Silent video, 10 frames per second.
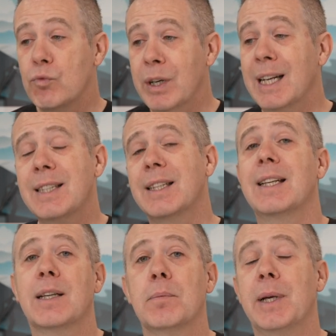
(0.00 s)

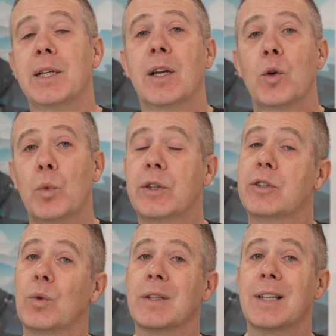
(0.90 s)
realistically compete with with
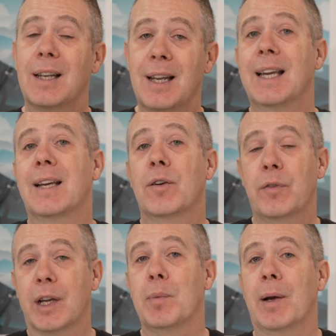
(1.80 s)
tools like
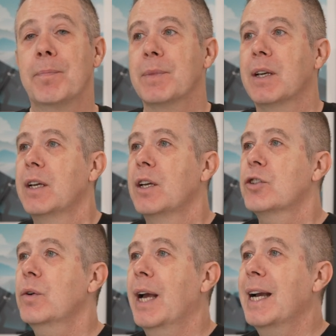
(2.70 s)
Figma.
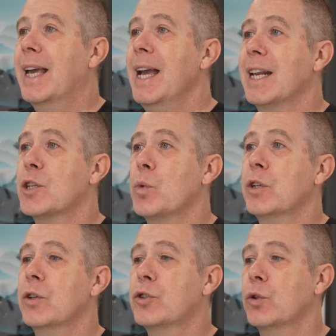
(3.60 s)
So again, it's one
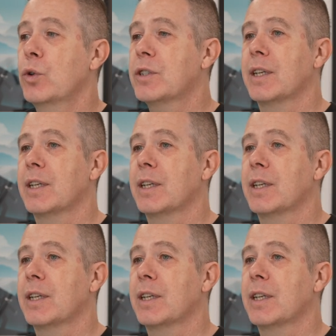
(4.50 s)
of those tools